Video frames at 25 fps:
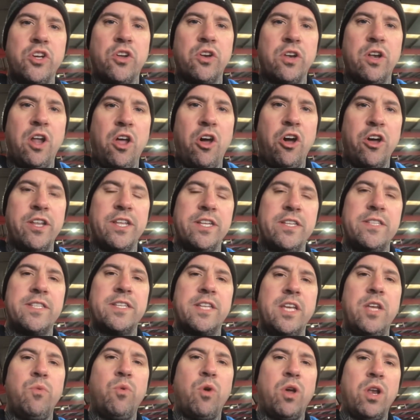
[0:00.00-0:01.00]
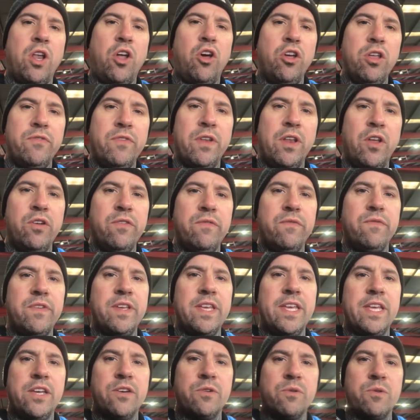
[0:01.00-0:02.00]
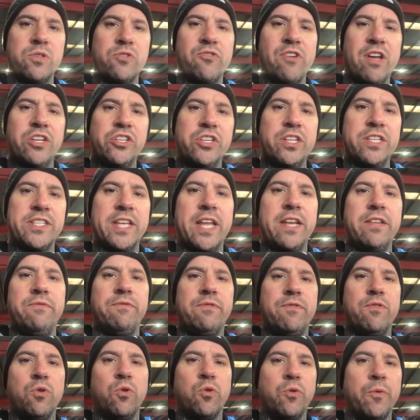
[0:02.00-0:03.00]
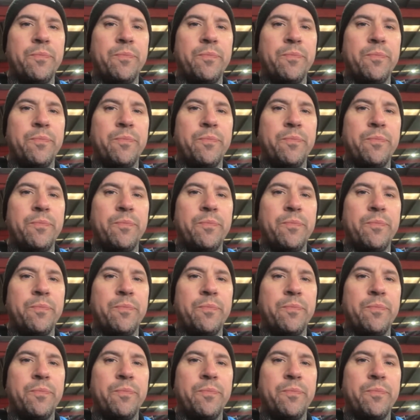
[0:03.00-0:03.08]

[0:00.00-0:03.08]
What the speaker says: online and see what like-for-like vehicles are actually selling for.